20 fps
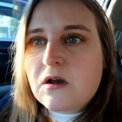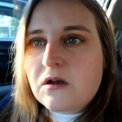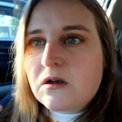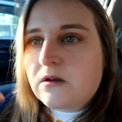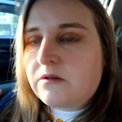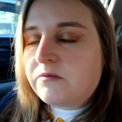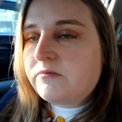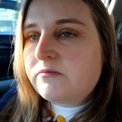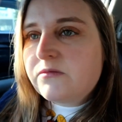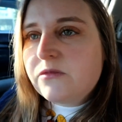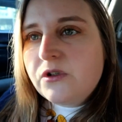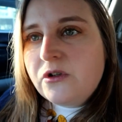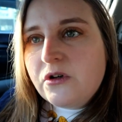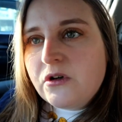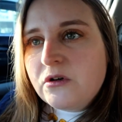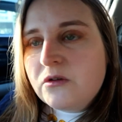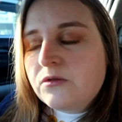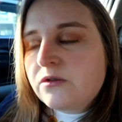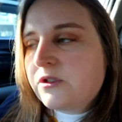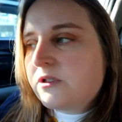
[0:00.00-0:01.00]
Uh, you
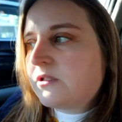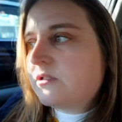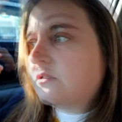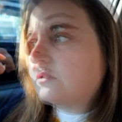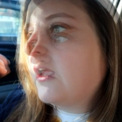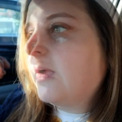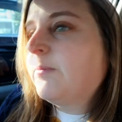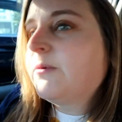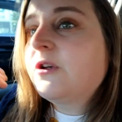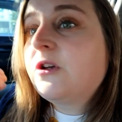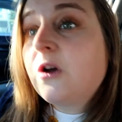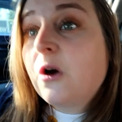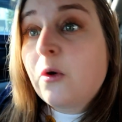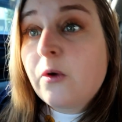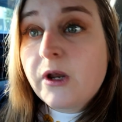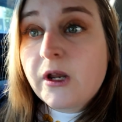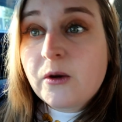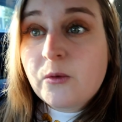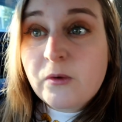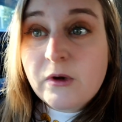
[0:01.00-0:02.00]
know, just kept
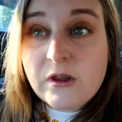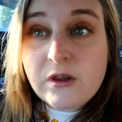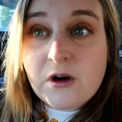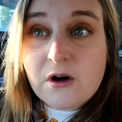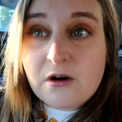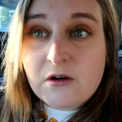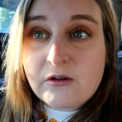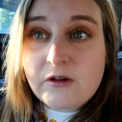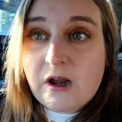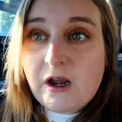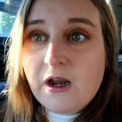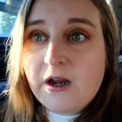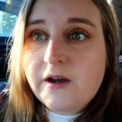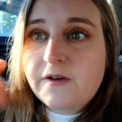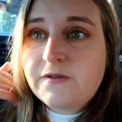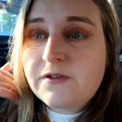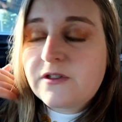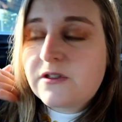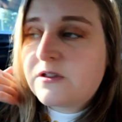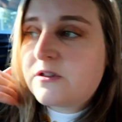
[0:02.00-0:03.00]
going with our
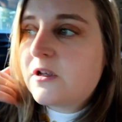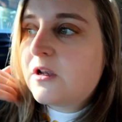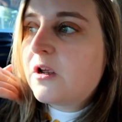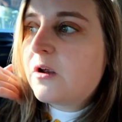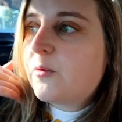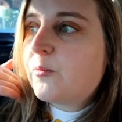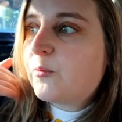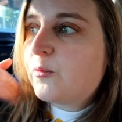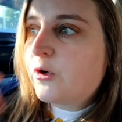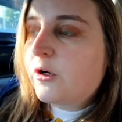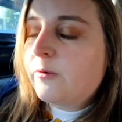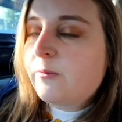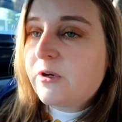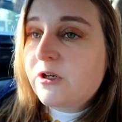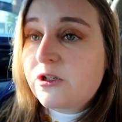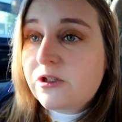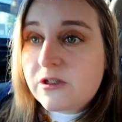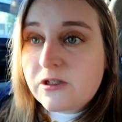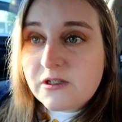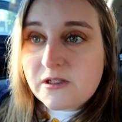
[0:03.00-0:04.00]
lives pretty
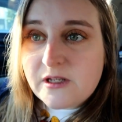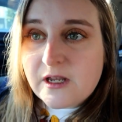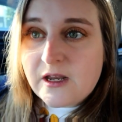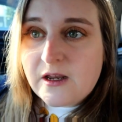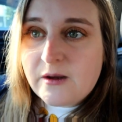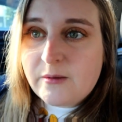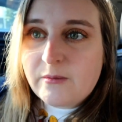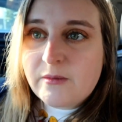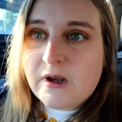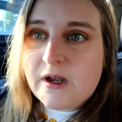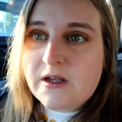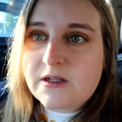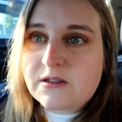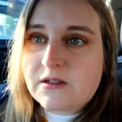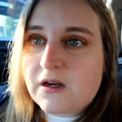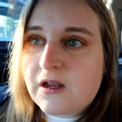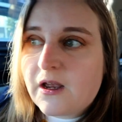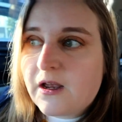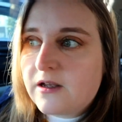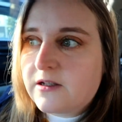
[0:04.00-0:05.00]
much the same
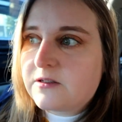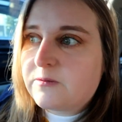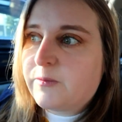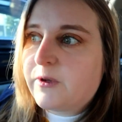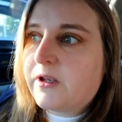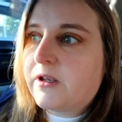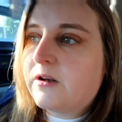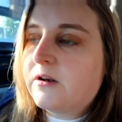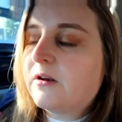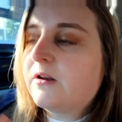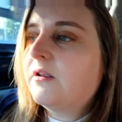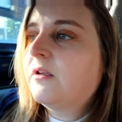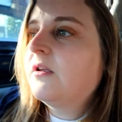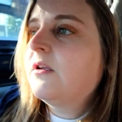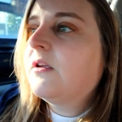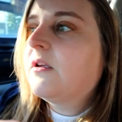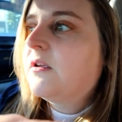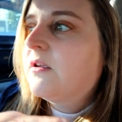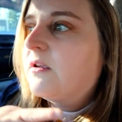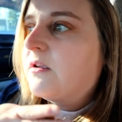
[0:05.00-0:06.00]
as it has been
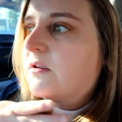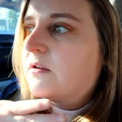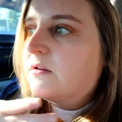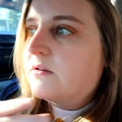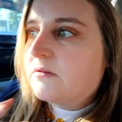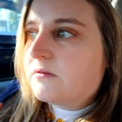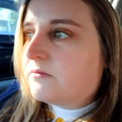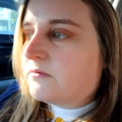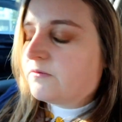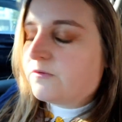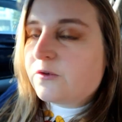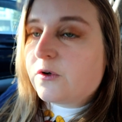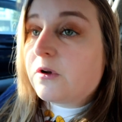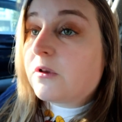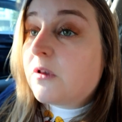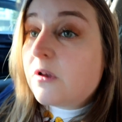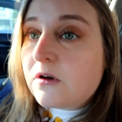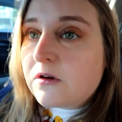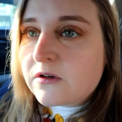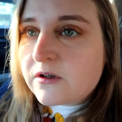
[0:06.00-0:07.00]
for
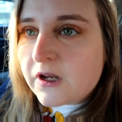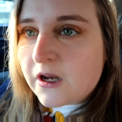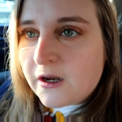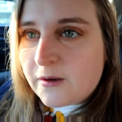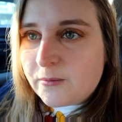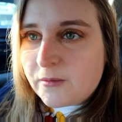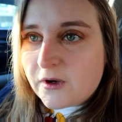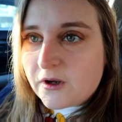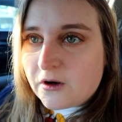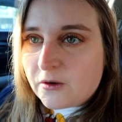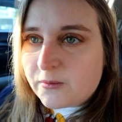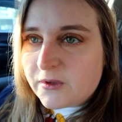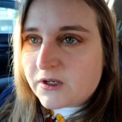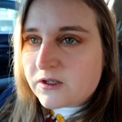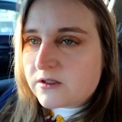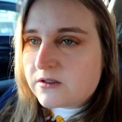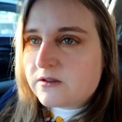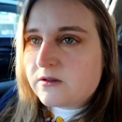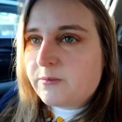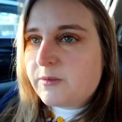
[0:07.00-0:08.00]
a long time now
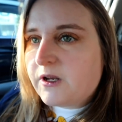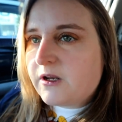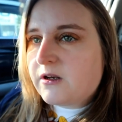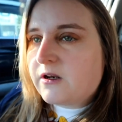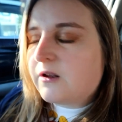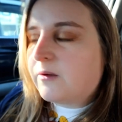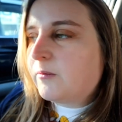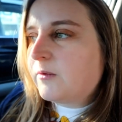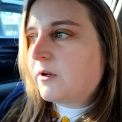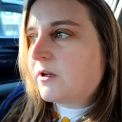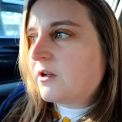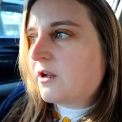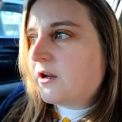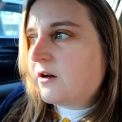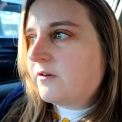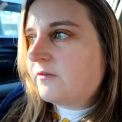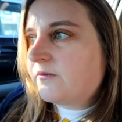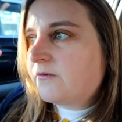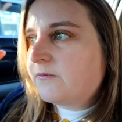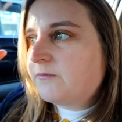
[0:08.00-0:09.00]
because the pandemic
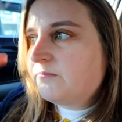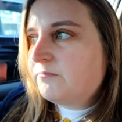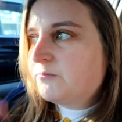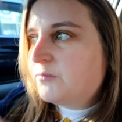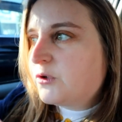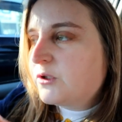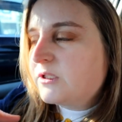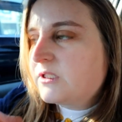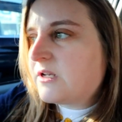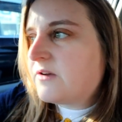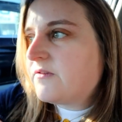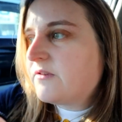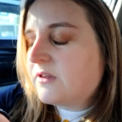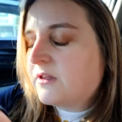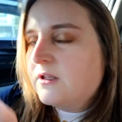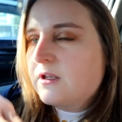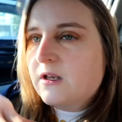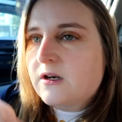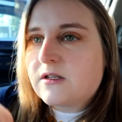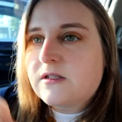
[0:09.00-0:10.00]
kind of puts
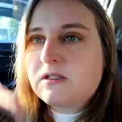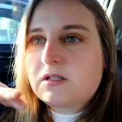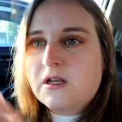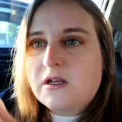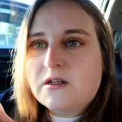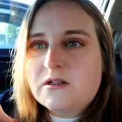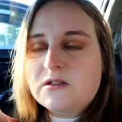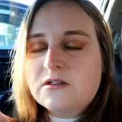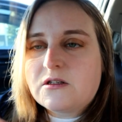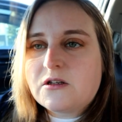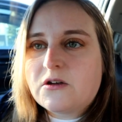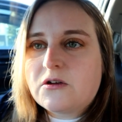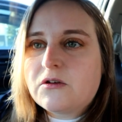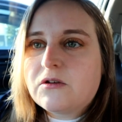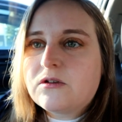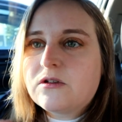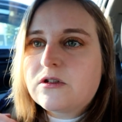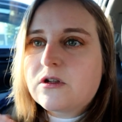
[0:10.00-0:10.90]
everything at a standstill.